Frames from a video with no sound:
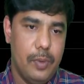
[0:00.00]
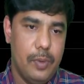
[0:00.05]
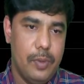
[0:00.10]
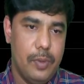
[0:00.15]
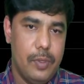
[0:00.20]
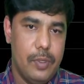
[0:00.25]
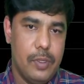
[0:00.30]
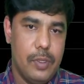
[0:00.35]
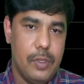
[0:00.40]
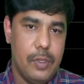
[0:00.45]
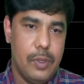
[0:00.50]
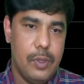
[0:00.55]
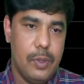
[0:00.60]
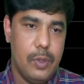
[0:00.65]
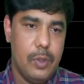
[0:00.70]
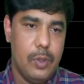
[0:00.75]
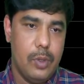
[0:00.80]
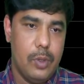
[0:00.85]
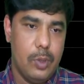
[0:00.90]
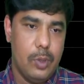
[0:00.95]

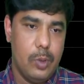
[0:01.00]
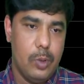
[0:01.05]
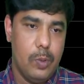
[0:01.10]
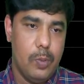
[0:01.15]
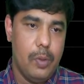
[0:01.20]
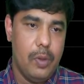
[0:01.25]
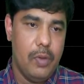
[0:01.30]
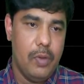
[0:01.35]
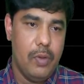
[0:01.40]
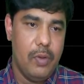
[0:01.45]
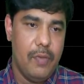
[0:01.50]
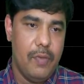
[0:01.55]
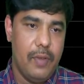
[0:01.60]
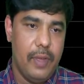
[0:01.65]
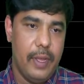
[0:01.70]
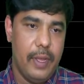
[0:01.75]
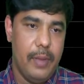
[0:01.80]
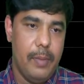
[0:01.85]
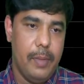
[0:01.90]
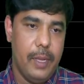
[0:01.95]
So 2 power
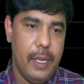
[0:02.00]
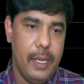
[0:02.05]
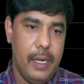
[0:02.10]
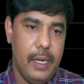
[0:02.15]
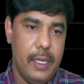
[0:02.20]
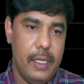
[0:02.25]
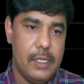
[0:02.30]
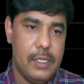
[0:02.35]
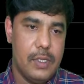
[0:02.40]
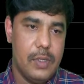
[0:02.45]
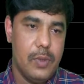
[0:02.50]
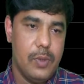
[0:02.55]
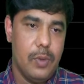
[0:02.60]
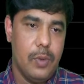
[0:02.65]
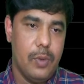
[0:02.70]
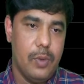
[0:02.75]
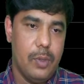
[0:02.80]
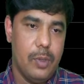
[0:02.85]
5 minus 2.